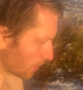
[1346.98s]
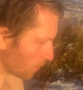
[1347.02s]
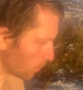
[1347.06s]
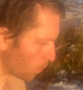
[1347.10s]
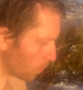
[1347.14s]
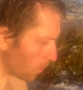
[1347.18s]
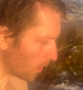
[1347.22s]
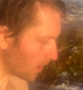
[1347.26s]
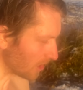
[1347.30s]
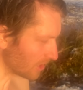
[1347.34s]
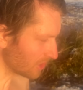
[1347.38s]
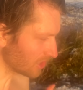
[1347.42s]

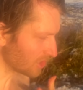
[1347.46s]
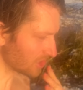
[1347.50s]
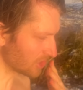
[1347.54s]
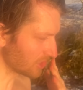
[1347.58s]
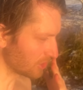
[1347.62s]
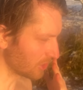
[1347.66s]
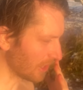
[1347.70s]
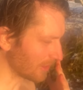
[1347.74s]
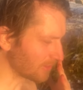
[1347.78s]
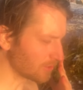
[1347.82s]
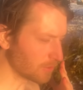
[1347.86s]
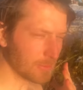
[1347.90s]
wash,
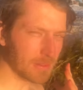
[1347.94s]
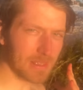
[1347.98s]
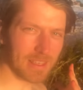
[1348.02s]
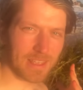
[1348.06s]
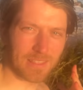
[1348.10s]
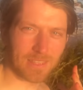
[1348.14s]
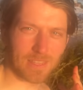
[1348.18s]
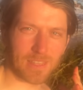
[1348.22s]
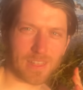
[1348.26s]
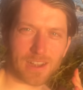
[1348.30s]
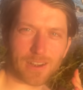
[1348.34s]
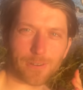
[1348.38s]
you have to be
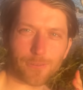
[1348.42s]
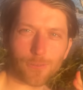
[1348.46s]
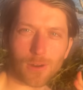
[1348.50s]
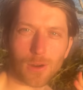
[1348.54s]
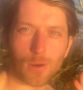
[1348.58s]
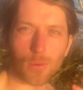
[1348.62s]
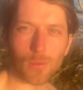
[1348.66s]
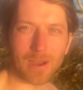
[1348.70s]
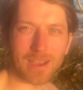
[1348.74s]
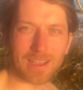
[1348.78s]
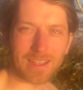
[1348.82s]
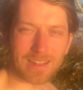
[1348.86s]
in there for a
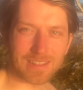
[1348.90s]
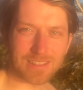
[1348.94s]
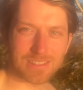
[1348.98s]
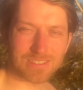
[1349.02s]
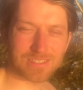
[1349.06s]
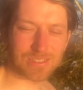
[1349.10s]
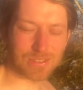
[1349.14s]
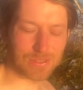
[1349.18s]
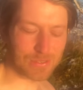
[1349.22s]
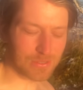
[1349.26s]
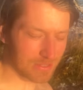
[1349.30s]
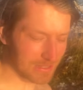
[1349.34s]
while,
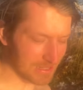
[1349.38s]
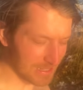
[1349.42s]
so